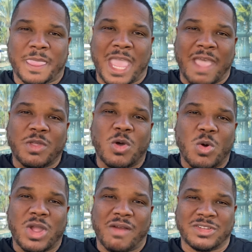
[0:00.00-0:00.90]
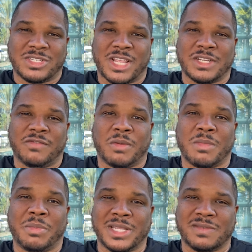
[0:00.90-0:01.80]
Have the whole conversation from a
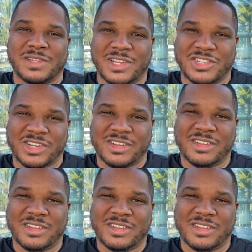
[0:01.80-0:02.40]
place of tension,